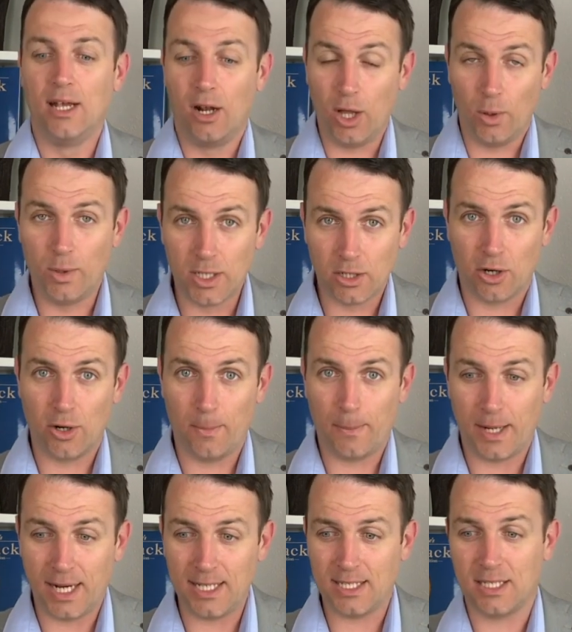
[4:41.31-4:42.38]
Lower oil
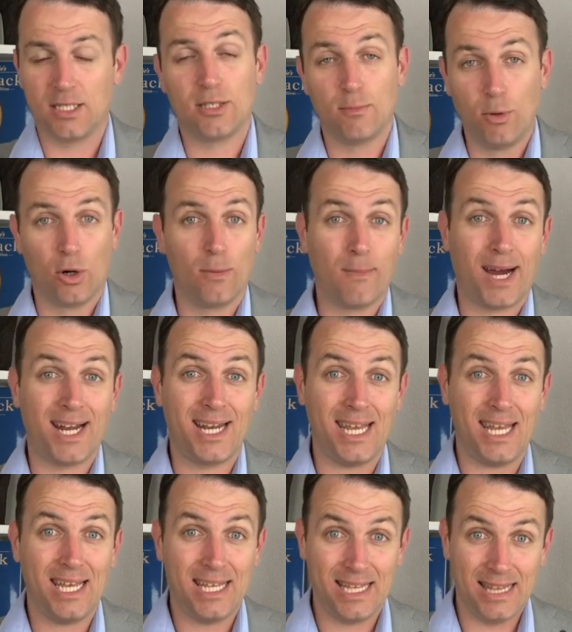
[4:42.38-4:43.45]
prices, more
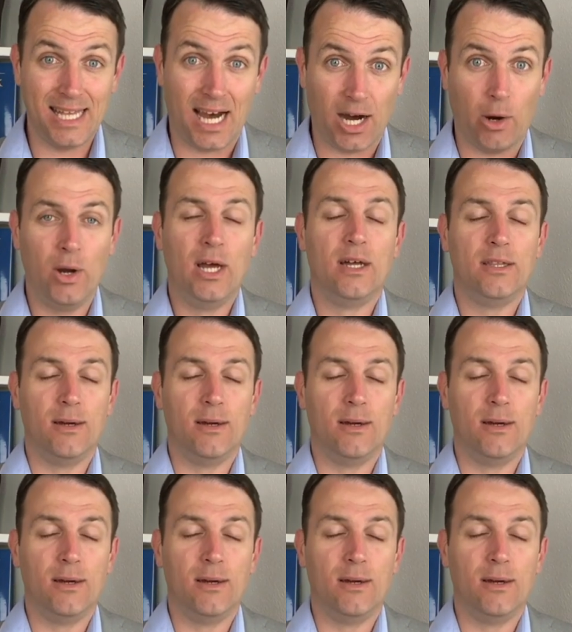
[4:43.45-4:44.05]
money now.